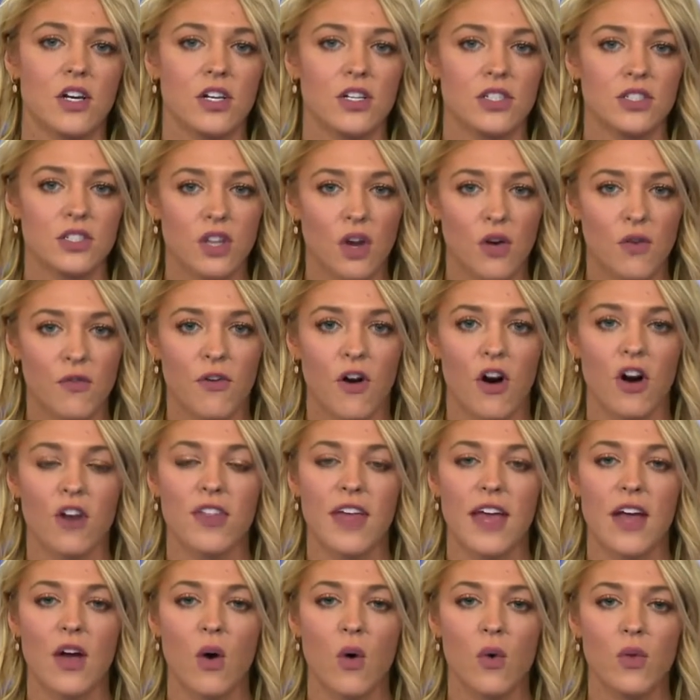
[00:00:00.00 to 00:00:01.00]
So far,
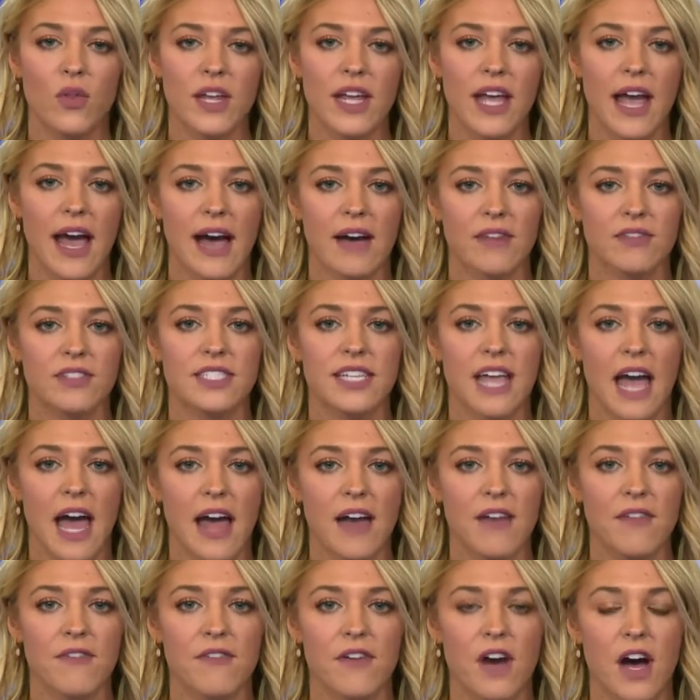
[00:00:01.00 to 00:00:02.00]
they only have
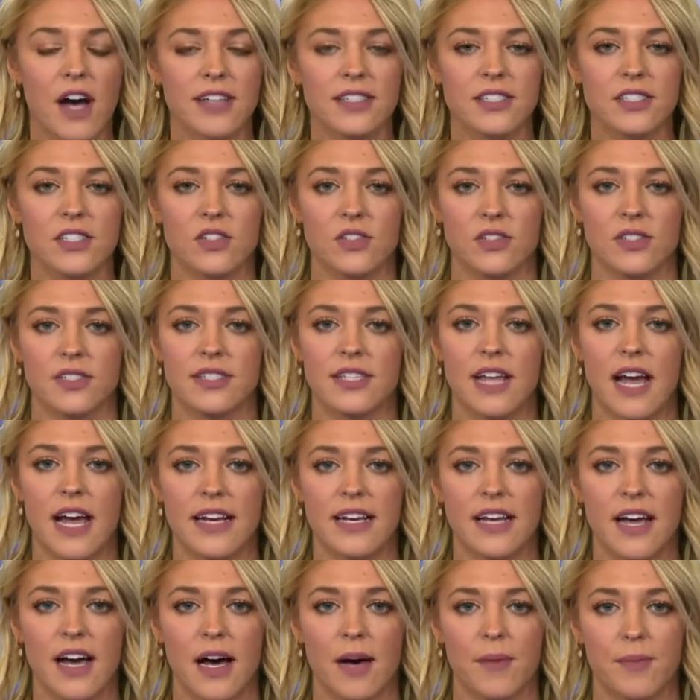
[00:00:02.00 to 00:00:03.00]
10 fosters
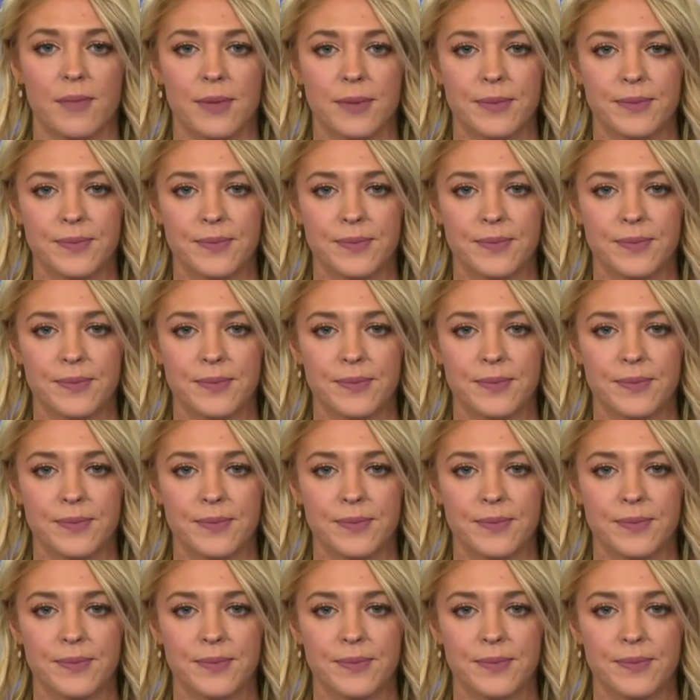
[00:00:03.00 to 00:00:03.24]
signed up.